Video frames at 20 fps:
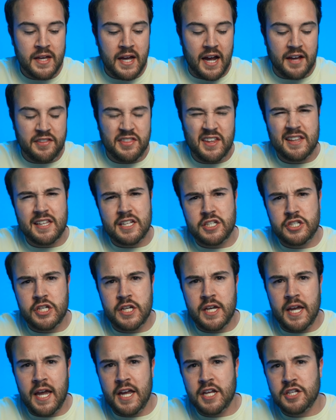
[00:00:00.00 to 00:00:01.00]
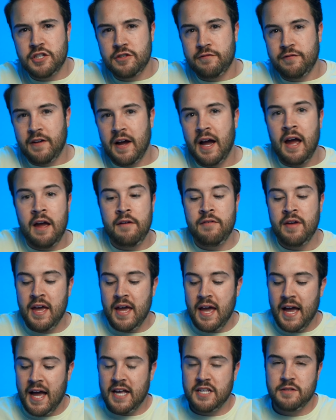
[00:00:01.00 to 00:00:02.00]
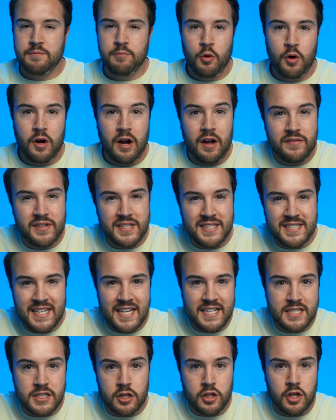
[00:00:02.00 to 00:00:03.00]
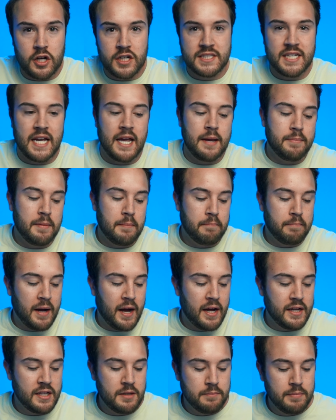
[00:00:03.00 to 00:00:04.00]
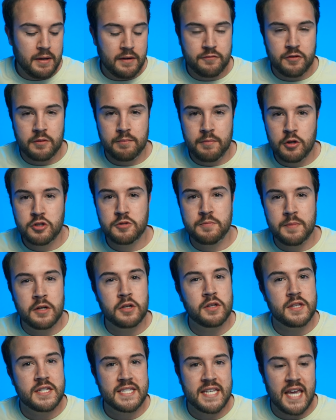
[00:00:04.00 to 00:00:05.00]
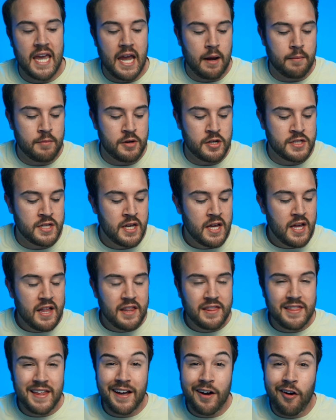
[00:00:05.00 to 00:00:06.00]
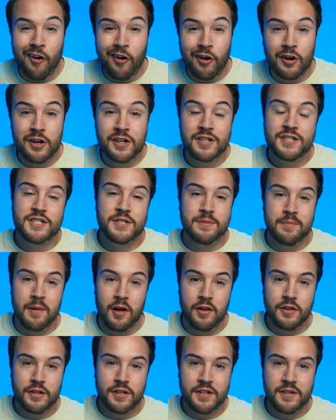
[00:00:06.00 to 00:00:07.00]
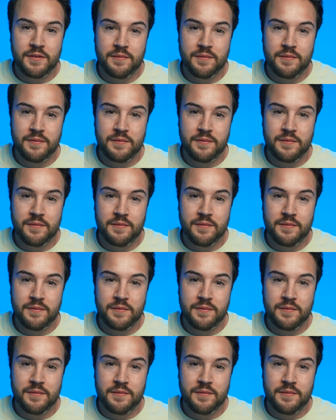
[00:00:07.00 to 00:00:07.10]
I think the GH5 has more of a DSLR type body, but for most mirrorless cameras, they are smaller.